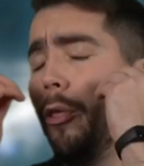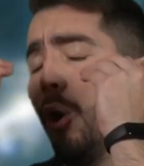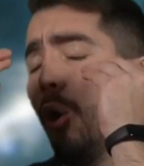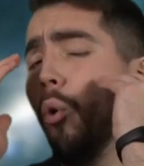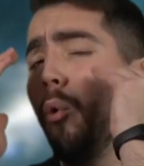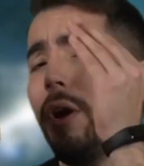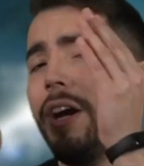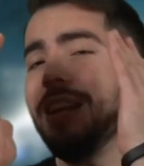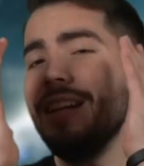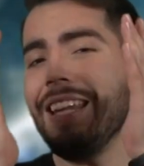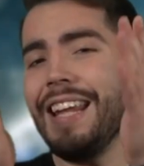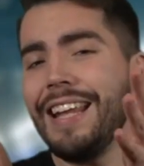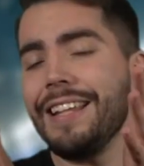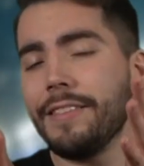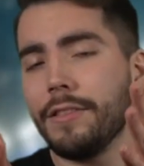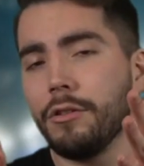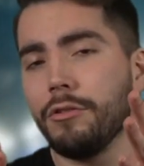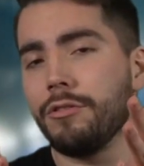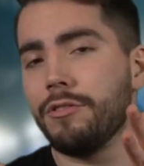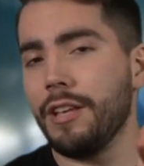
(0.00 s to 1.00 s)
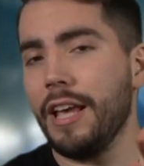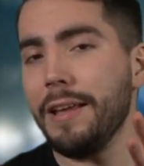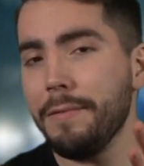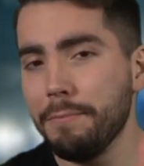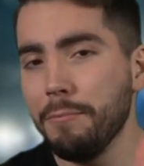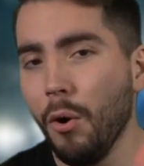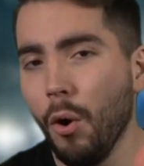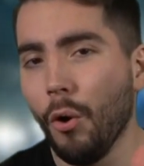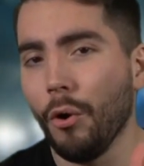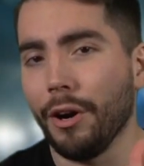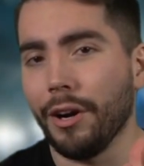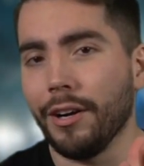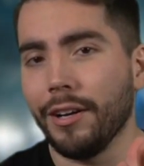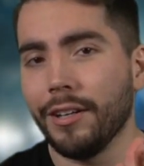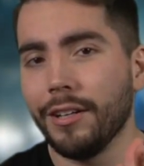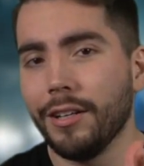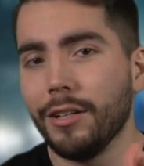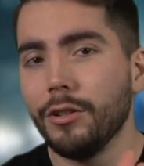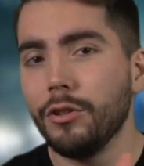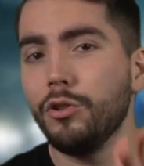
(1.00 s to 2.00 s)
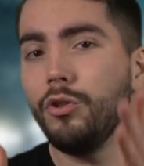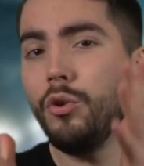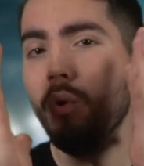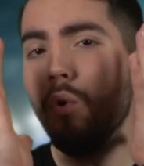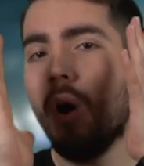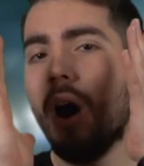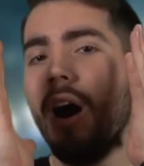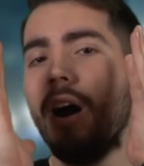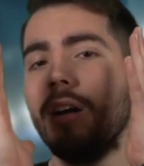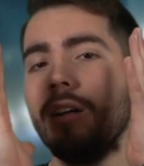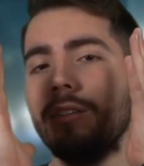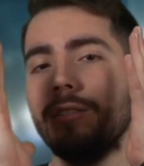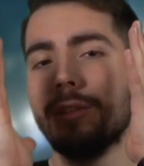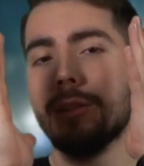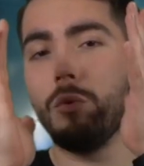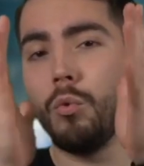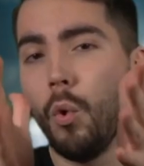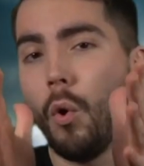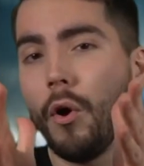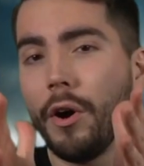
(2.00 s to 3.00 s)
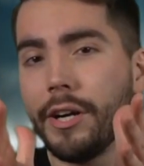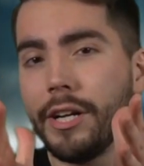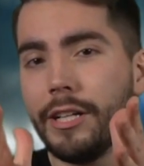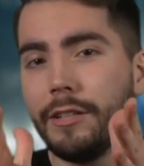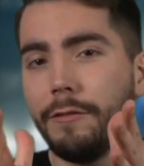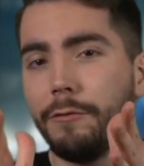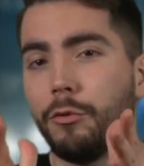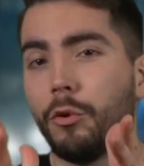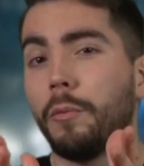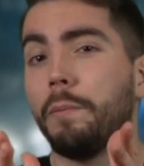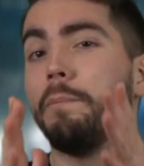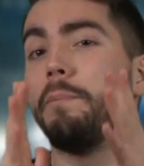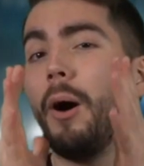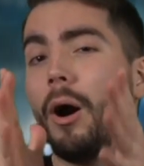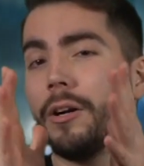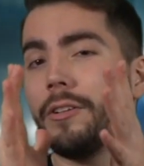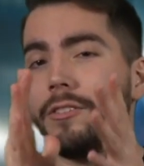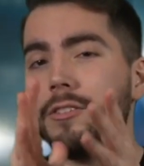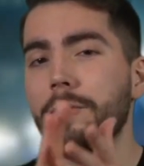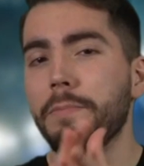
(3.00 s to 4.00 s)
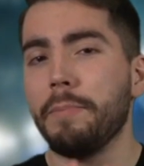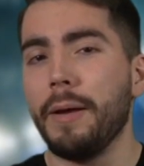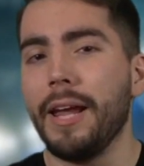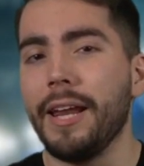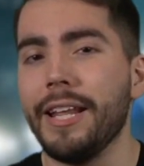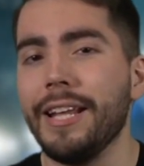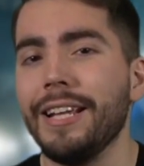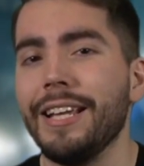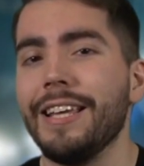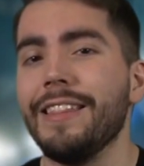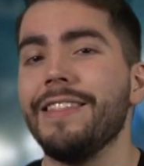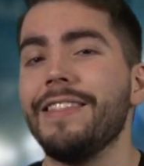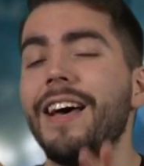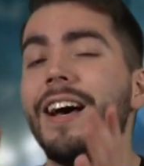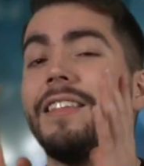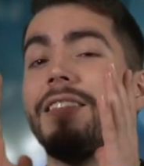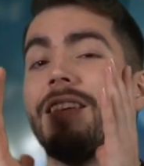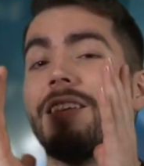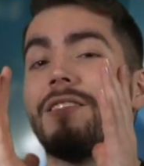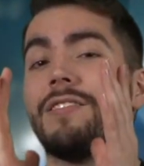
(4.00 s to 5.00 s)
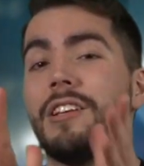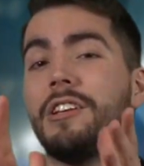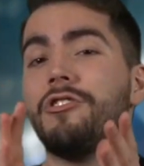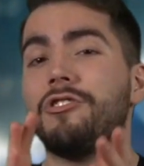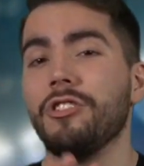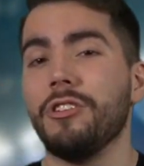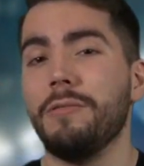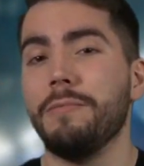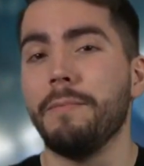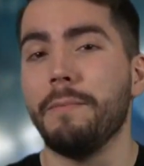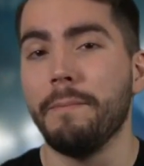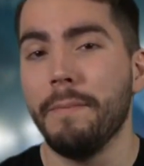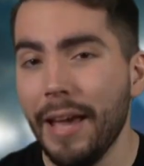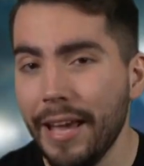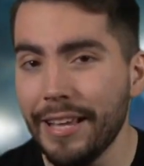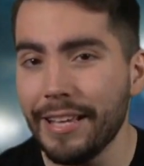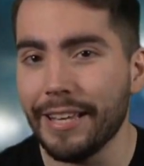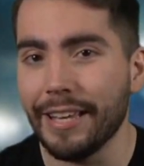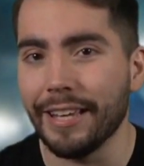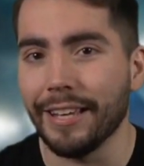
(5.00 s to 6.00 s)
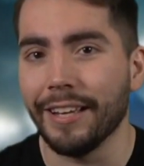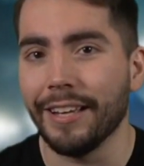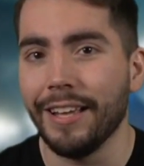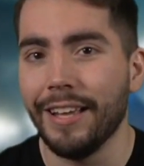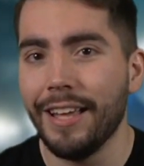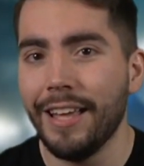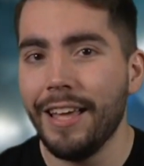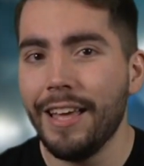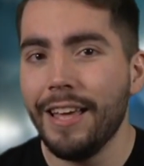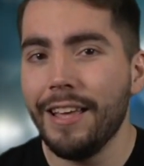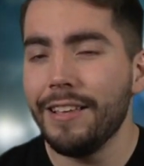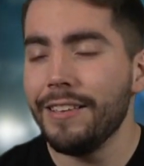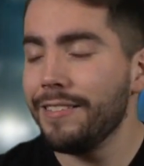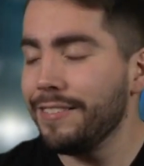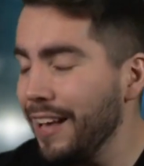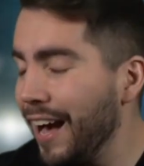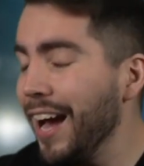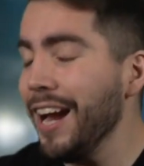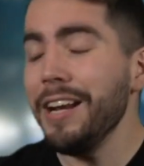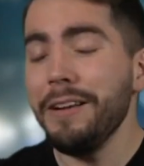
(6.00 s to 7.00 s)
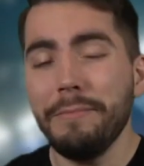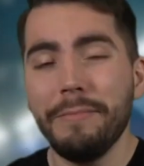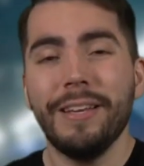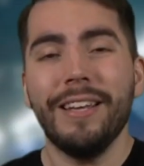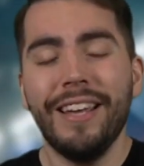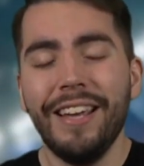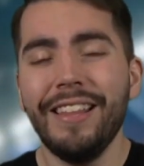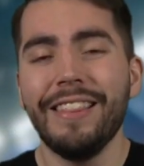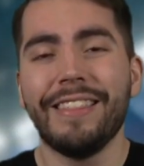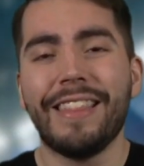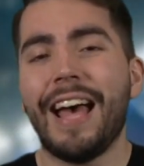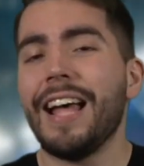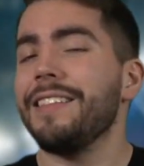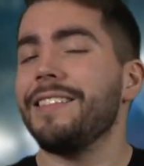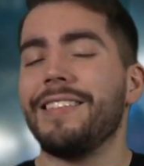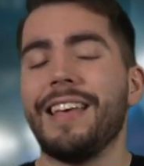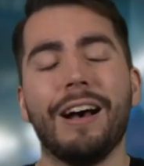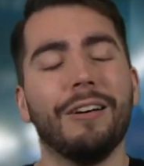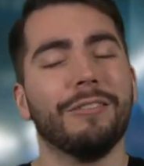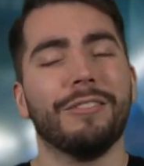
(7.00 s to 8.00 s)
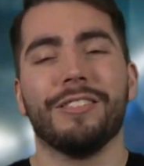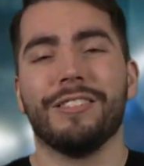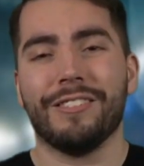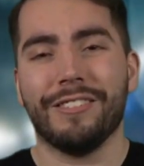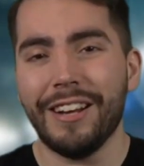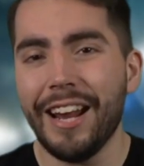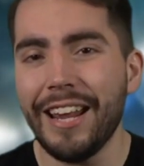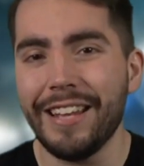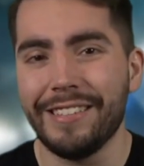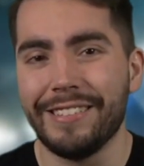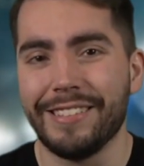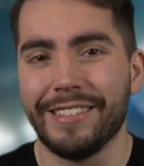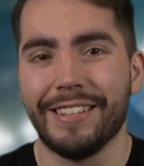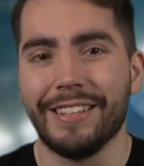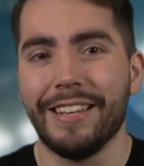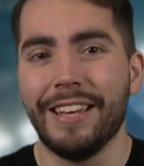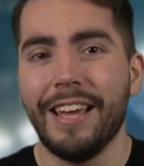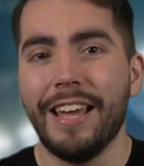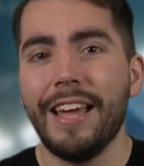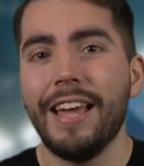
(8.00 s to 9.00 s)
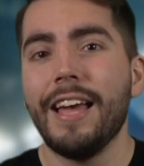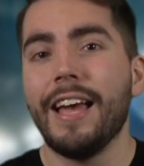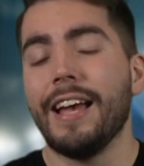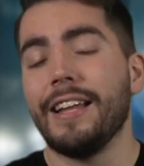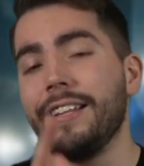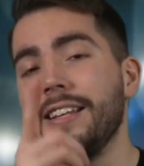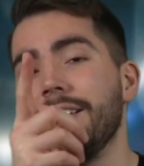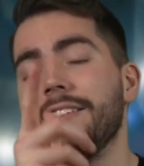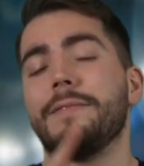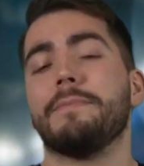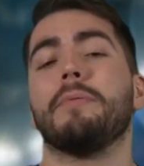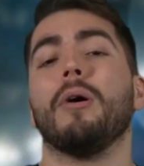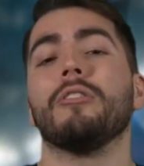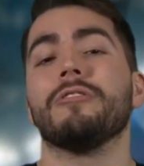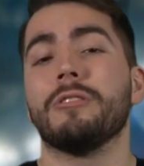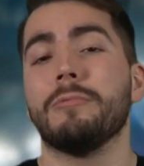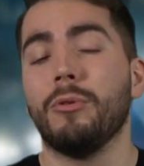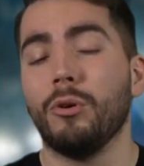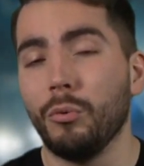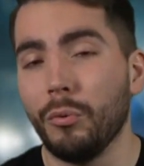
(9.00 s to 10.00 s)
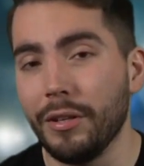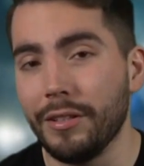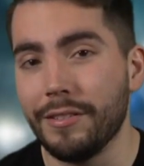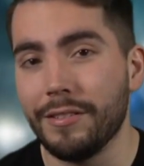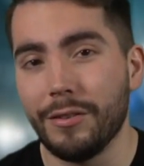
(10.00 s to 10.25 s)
Do we need to say more? You are rewarded for participating in the decision making. Sign me in, that sounds crazy. And it's possible with